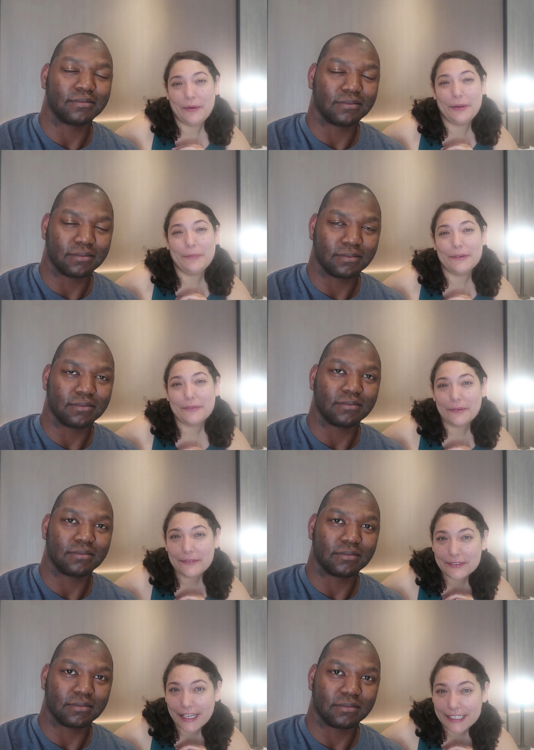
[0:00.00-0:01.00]
Speaker 1: we had a bit of a
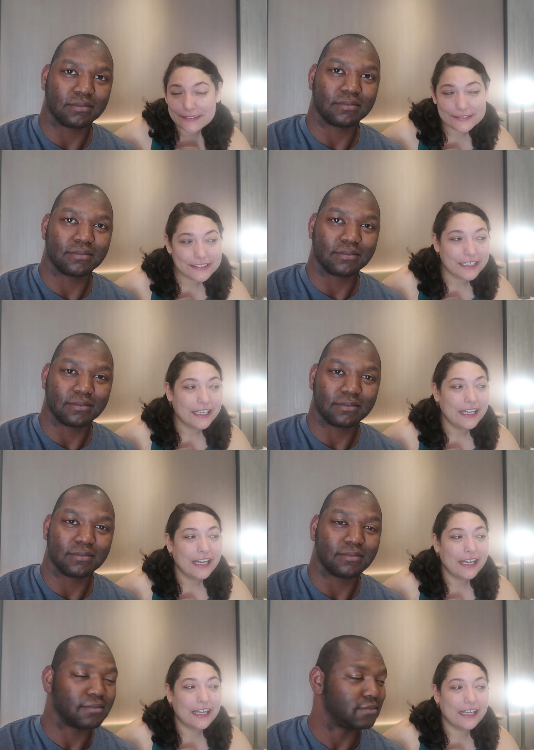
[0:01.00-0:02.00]
rough night.
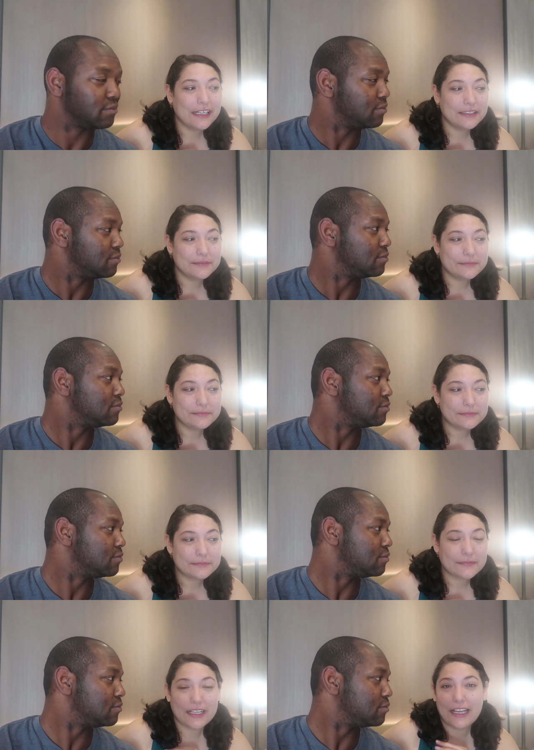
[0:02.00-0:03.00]
Um,
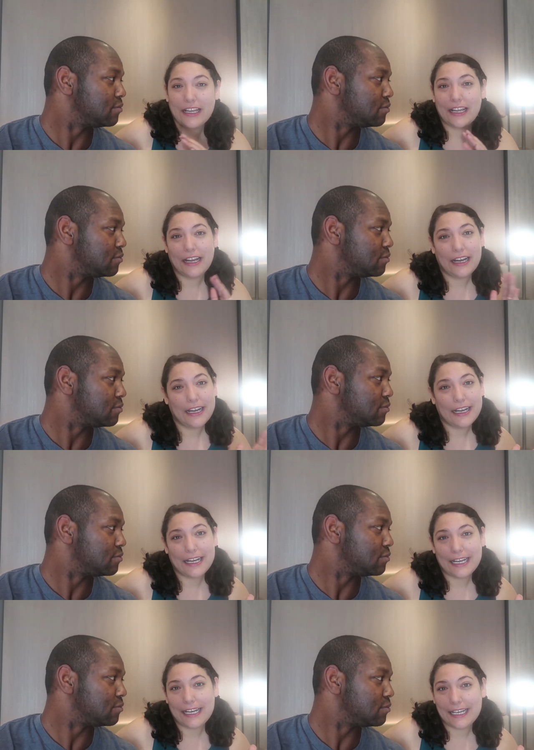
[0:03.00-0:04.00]

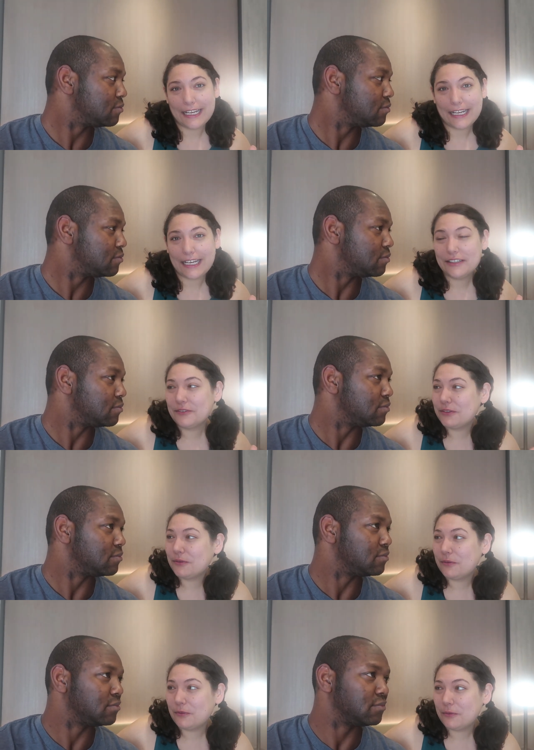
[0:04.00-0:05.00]
I I don't
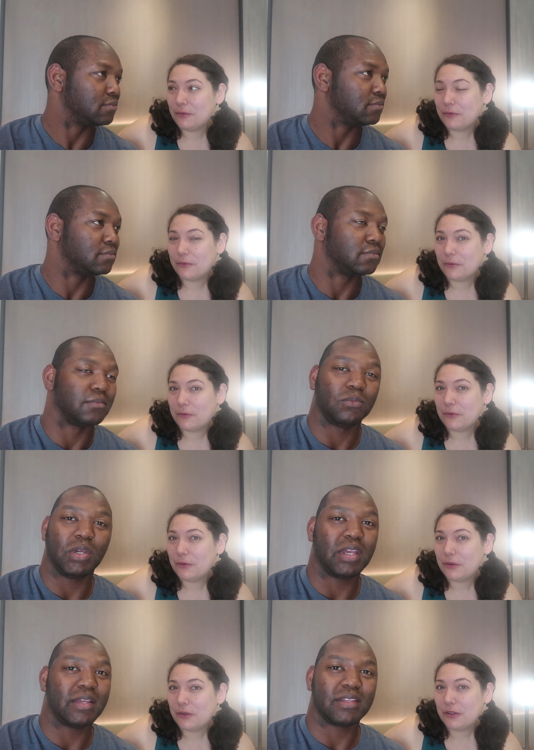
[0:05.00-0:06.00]
know.
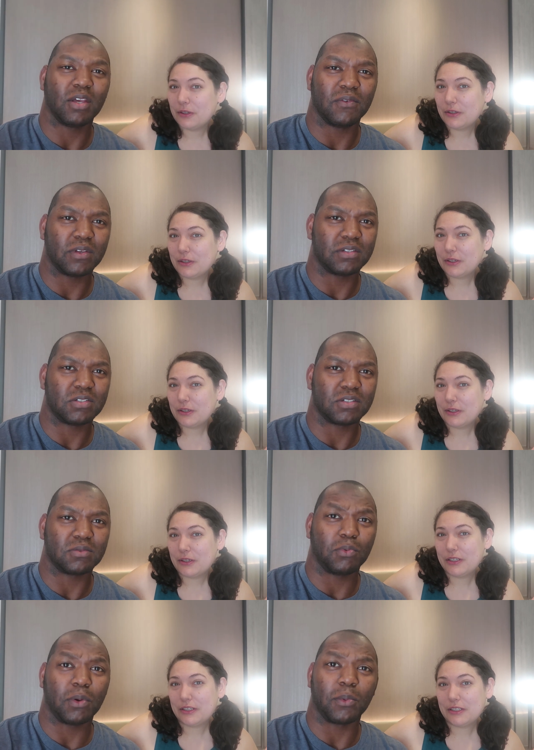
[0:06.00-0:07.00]
Speaker 2: We can't tell if it's
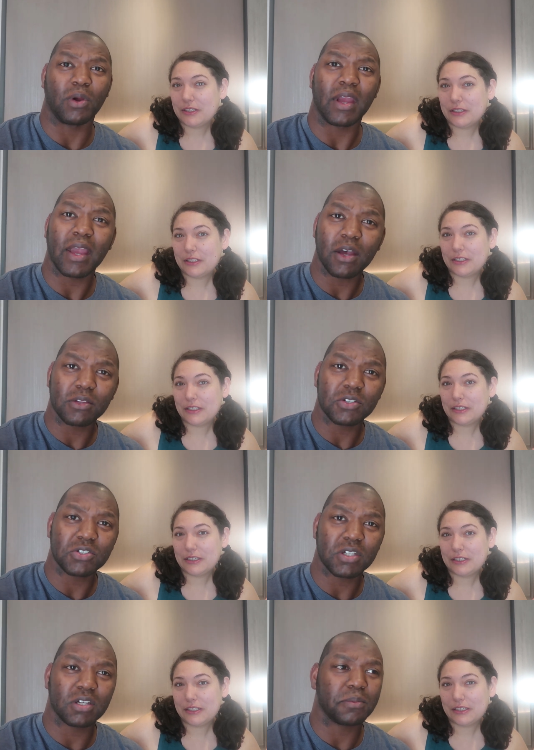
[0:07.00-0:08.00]
just where we're at on the
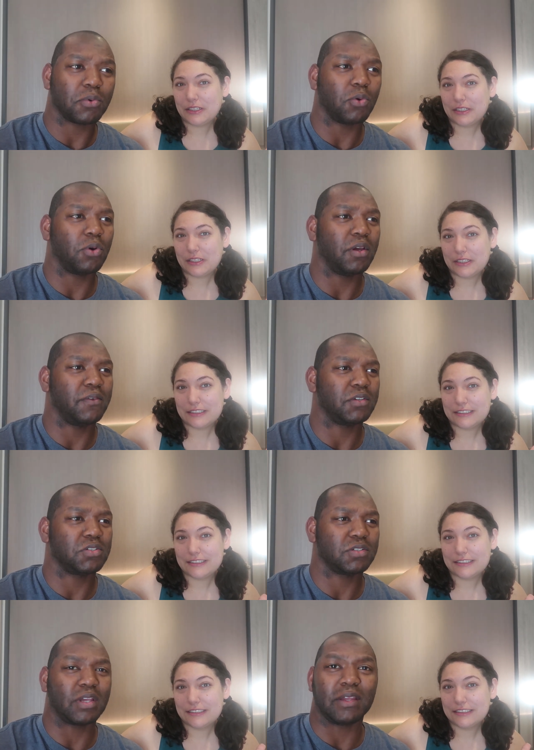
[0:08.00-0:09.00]
ship or if it's
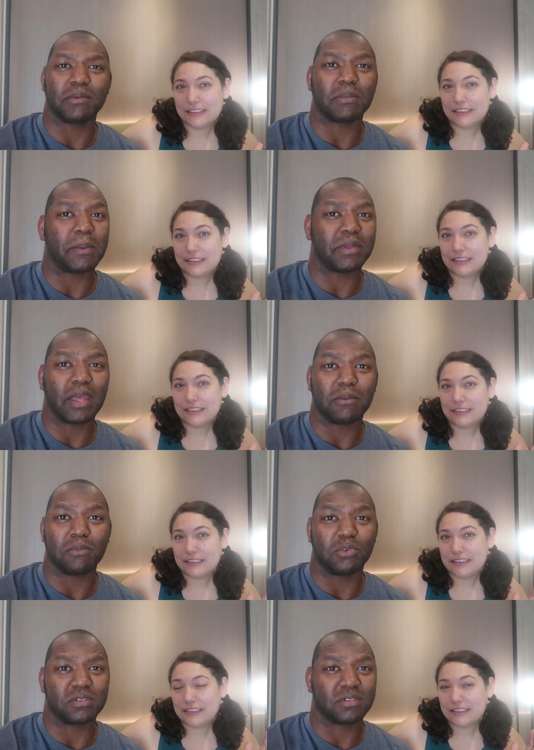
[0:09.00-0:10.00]
just like maybe that
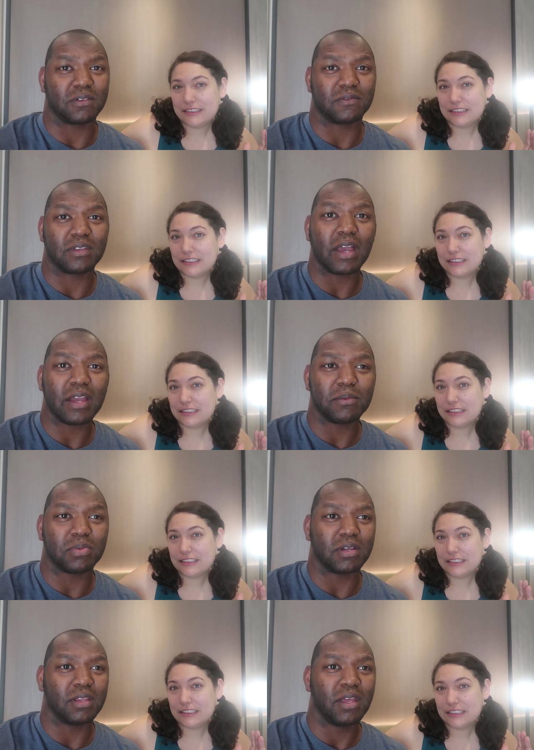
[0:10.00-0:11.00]
was the night,
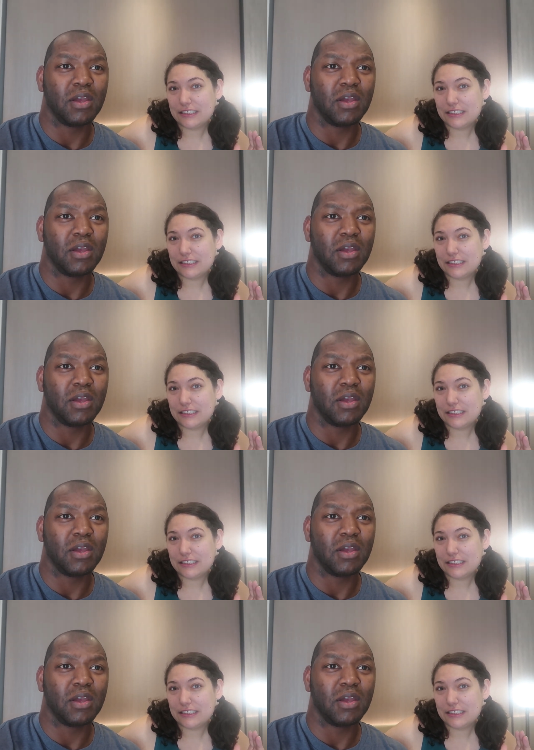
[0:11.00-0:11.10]
but